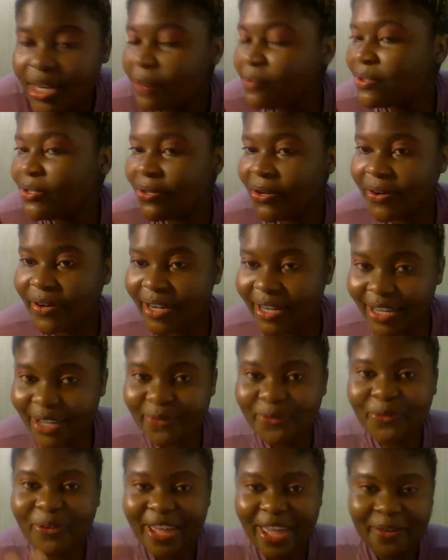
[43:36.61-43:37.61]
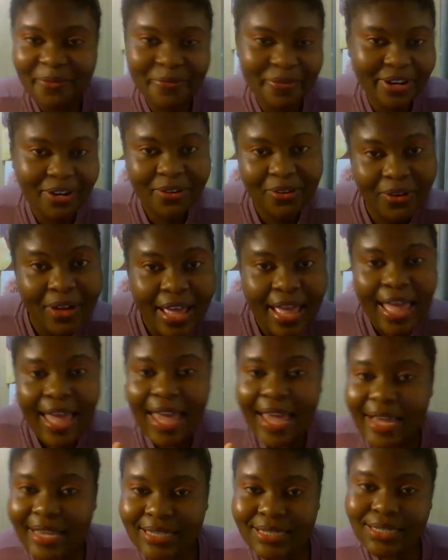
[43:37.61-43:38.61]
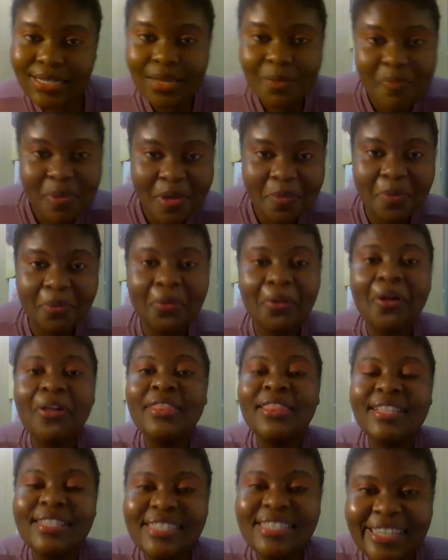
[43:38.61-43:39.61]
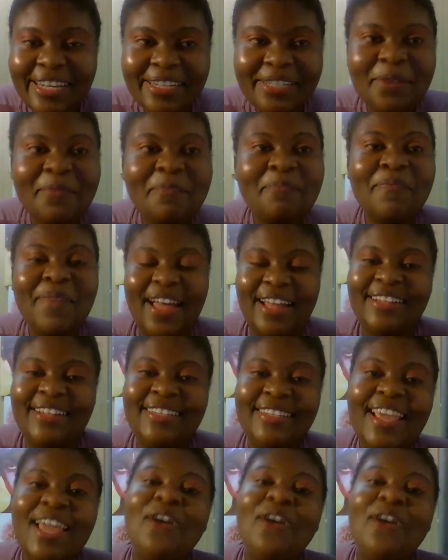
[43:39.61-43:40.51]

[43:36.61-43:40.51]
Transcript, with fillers: I'm sorry if we have fellow ANC people on this chat, but